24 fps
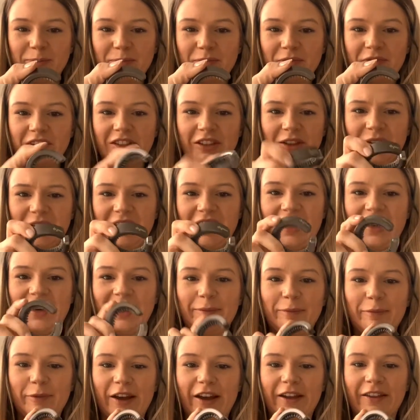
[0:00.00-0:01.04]
So yeah,
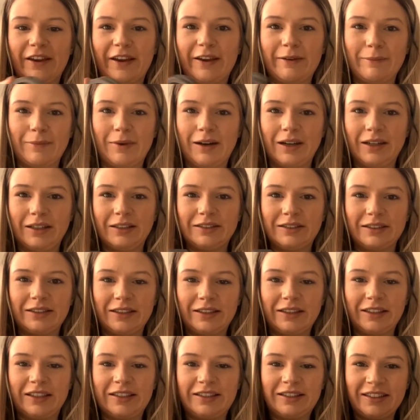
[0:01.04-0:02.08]
bear that in mind that
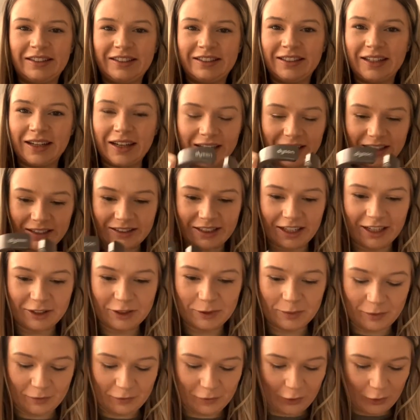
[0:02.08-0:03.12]
this isn't an
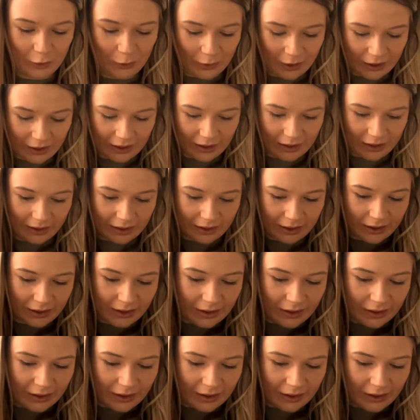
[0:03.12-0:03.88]
attachment for your hair.